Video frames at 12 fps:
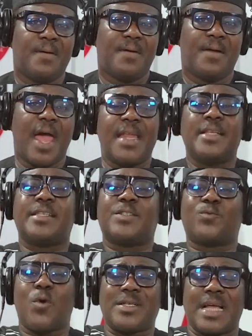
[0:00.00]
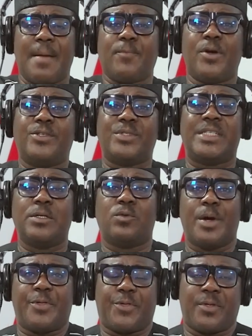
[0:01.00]
And this is what I'm going to deal
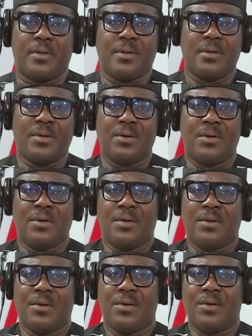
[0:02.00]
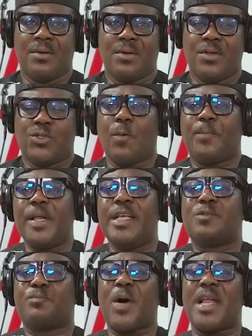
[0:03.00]
with. So
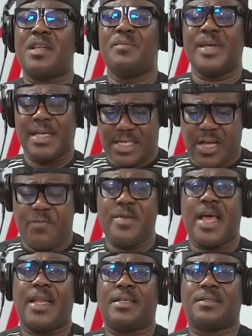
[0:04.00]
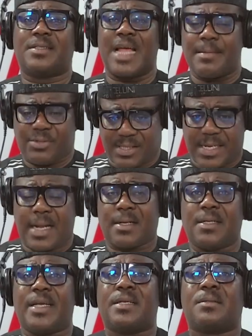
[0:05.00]
please pardon me. Give me a little time to
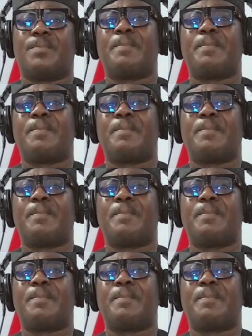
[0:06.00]
settle in.